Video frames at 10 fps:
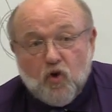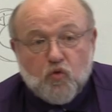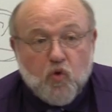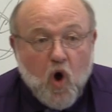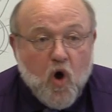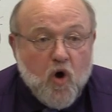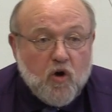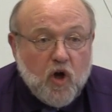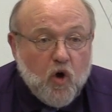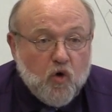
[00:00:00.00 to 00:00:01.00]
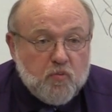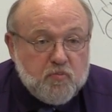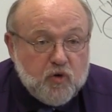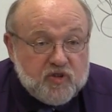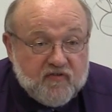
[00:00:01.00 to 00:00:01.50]
Wrong-o,
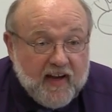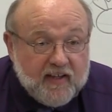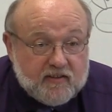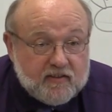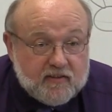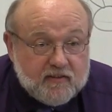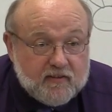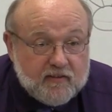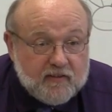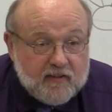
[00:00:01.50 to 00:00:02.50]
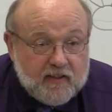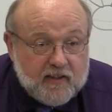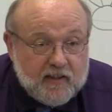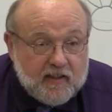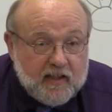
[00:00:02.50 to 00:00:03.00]
moose face.
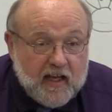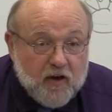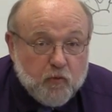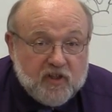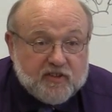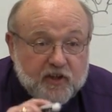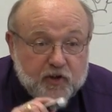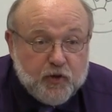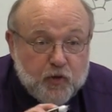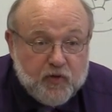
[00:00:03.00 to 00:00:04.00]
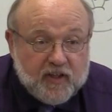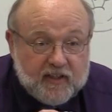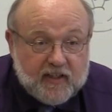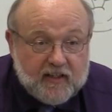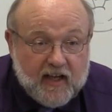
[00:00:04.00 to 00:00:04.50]
That wasn't you that
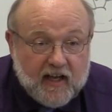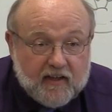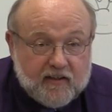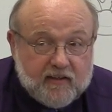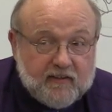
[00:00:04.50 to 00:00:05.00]
did that.